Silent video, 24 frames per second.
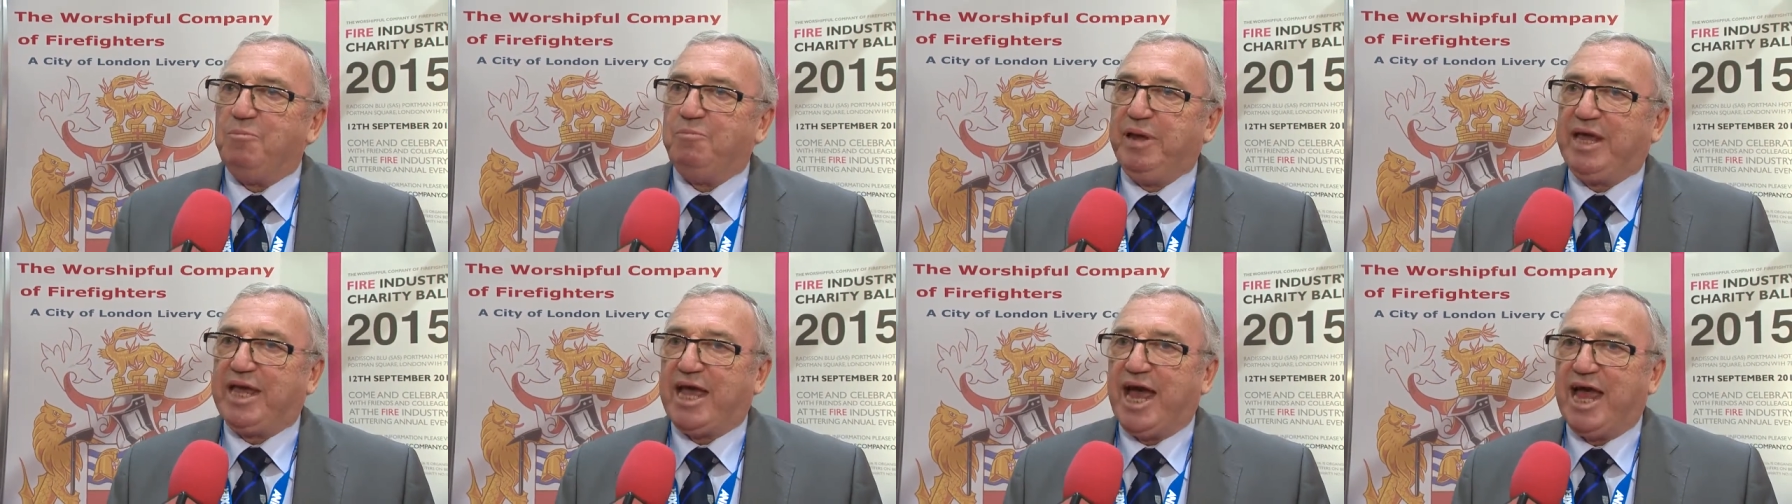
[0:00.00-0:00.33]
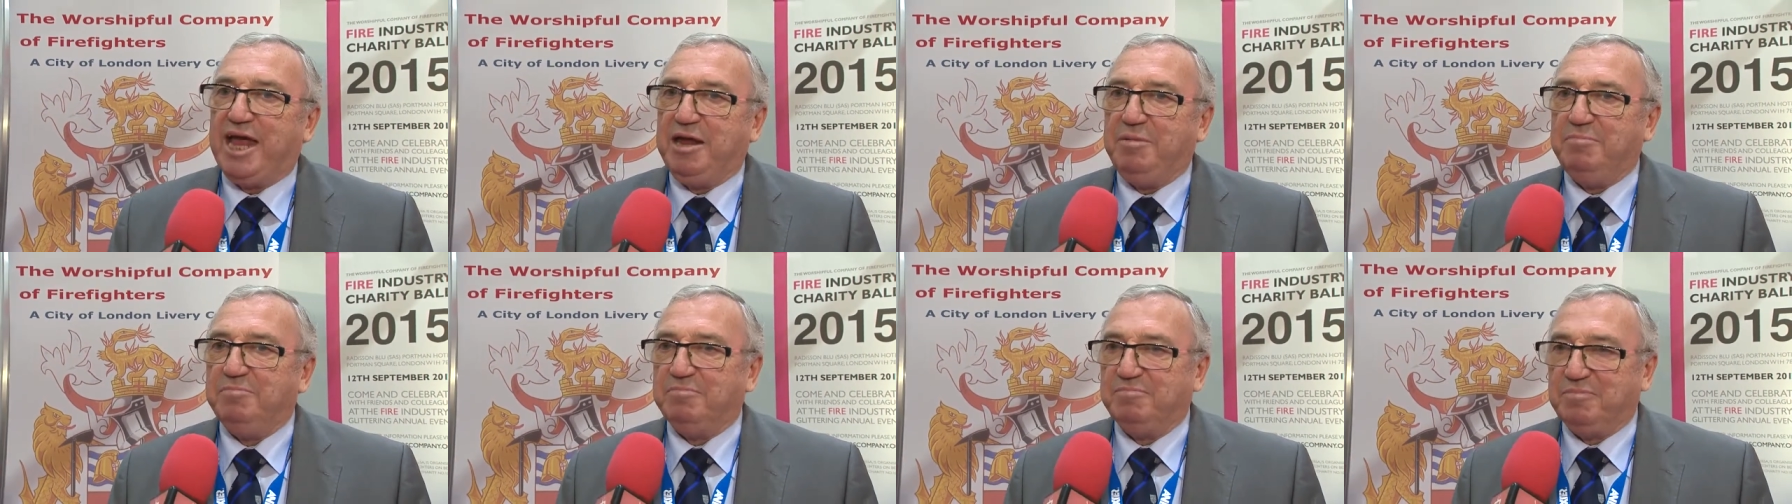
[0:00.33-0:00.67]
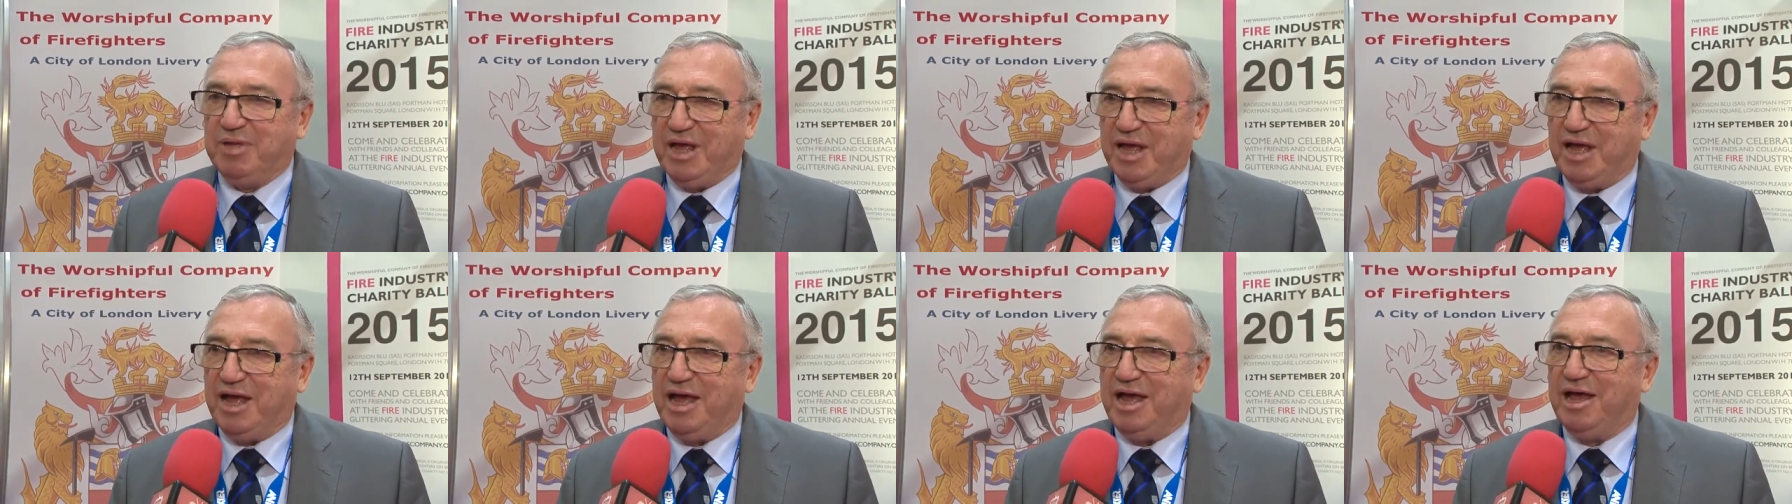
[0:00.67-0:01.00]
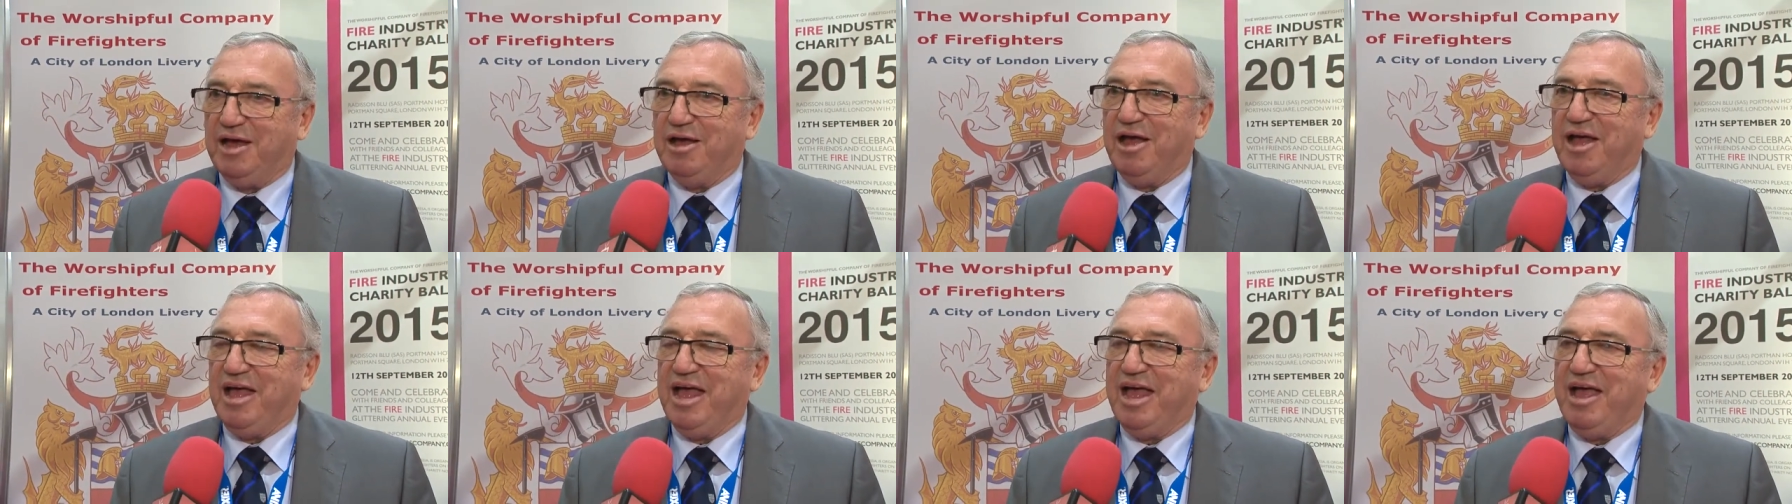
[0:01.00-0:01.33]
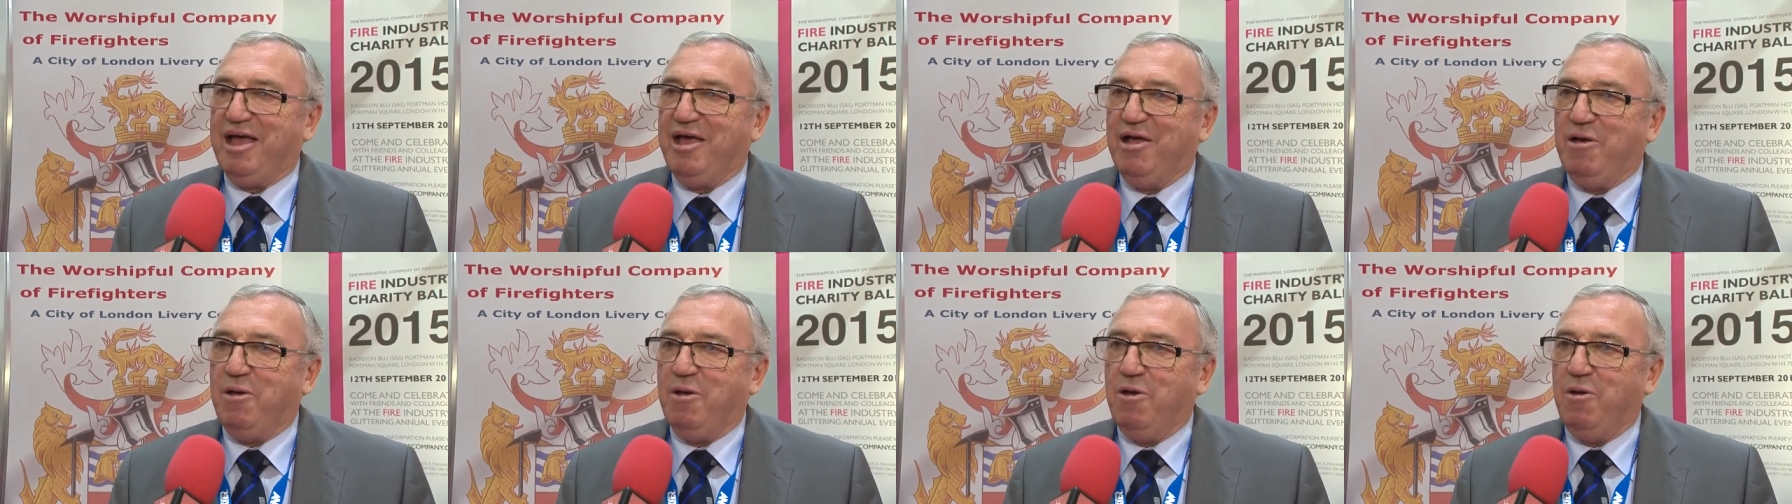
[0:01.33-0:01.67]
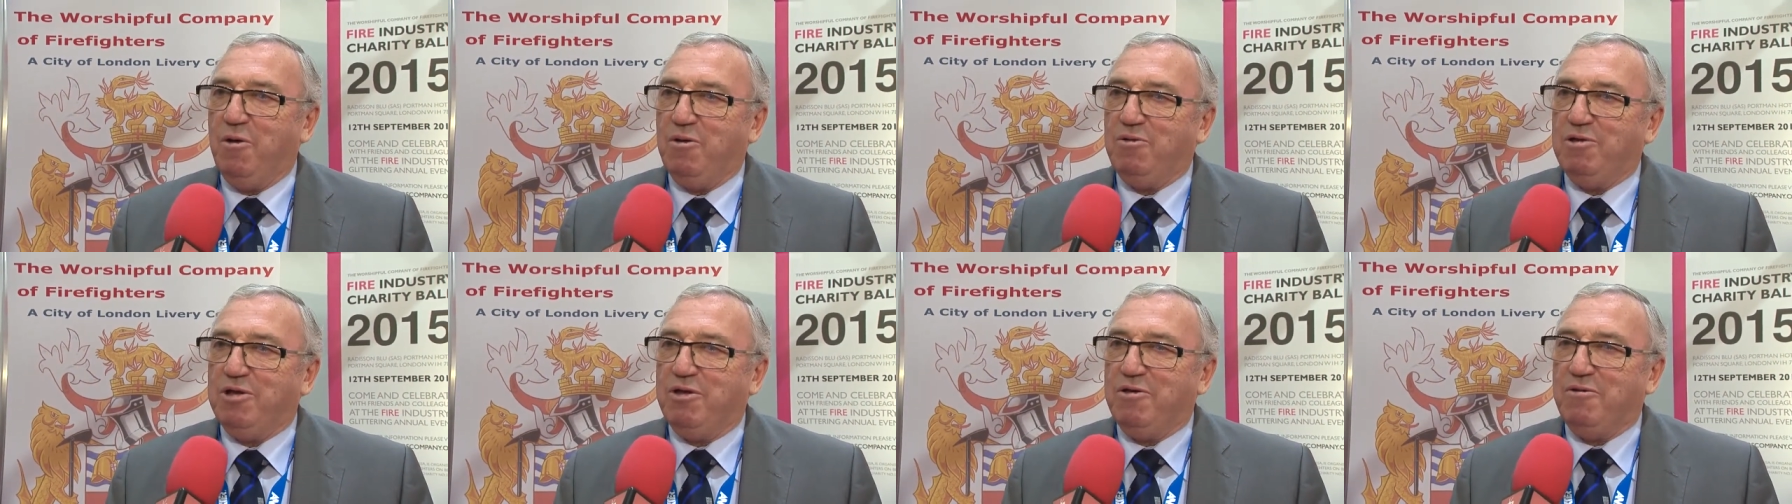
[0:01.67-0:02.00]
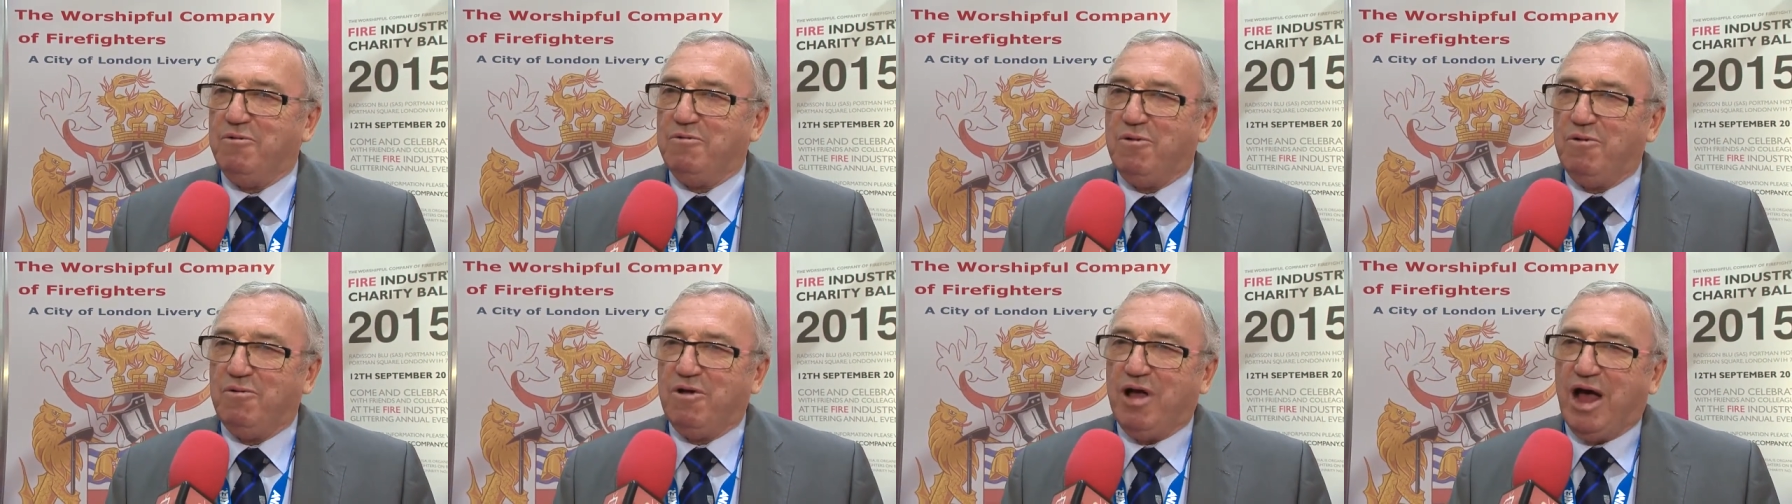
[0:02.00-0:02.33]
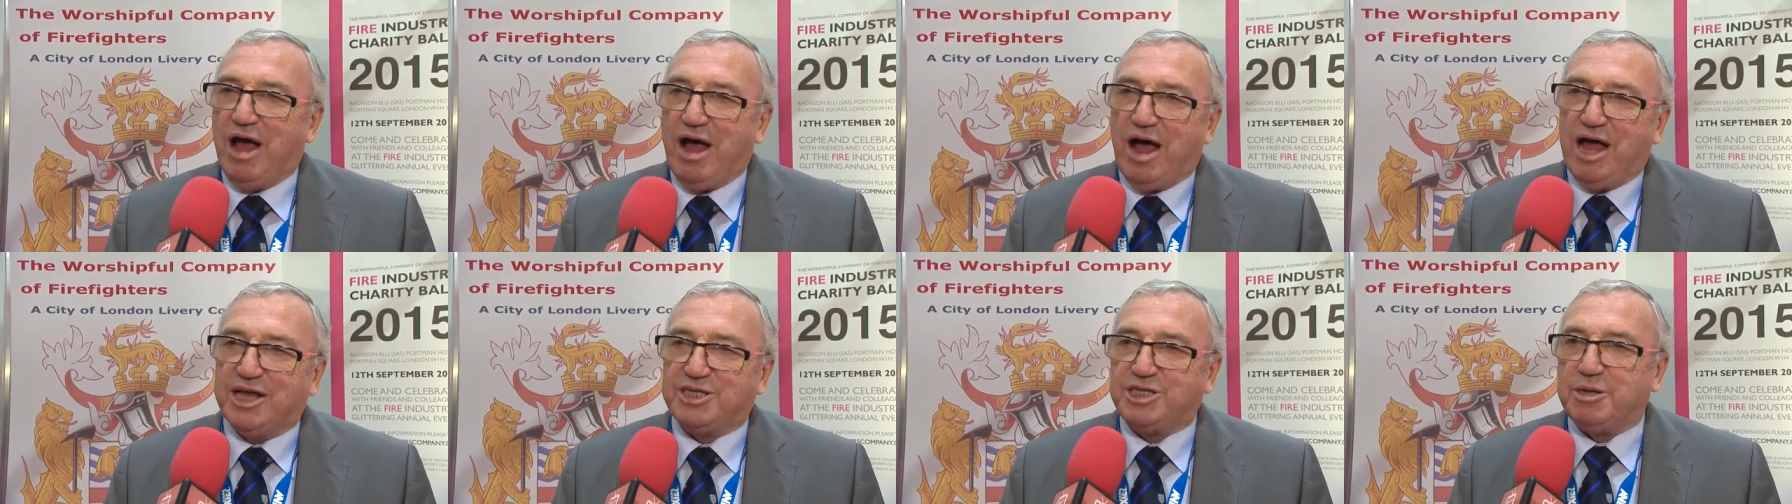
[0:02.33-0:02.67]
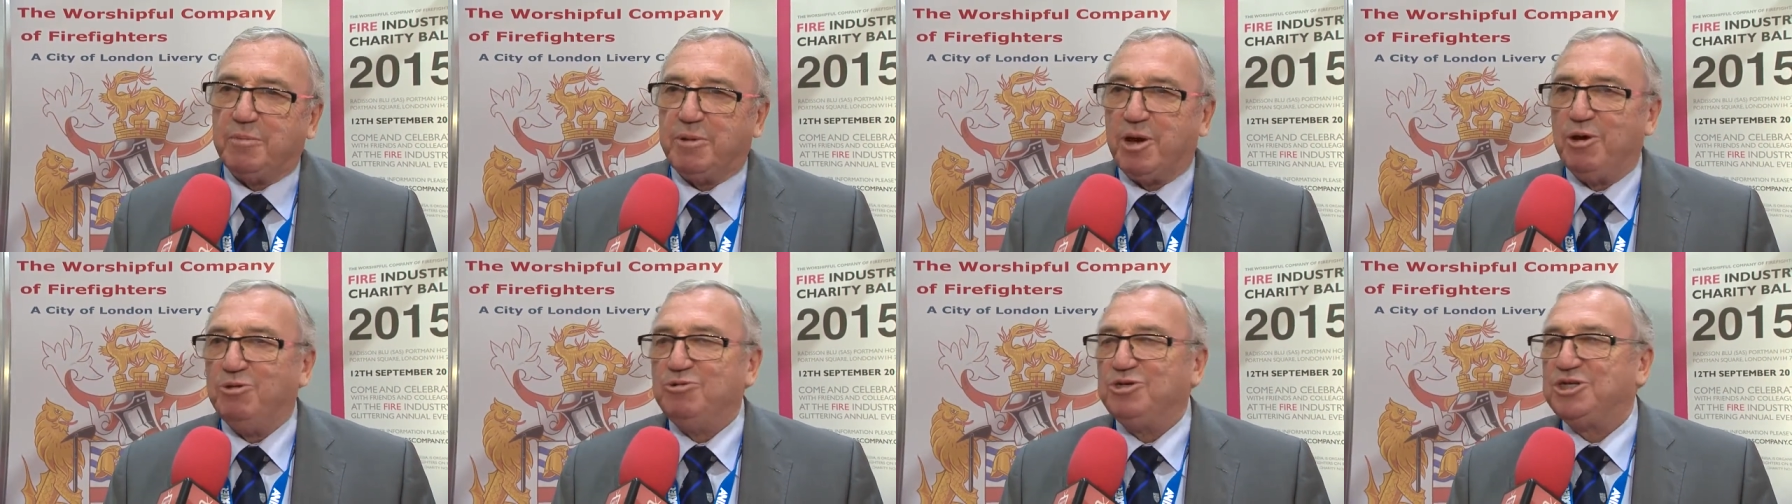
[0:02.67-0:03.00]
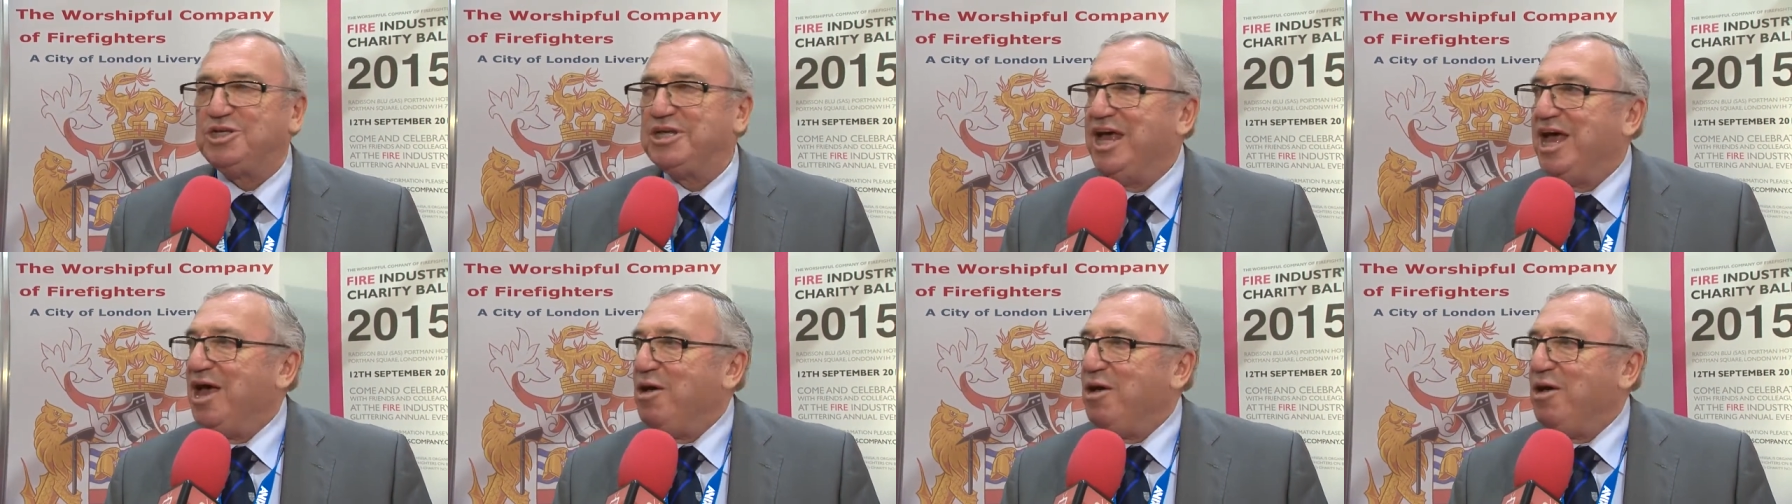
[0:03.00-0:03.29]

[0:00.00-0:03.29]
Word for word: became, uh, I suppose,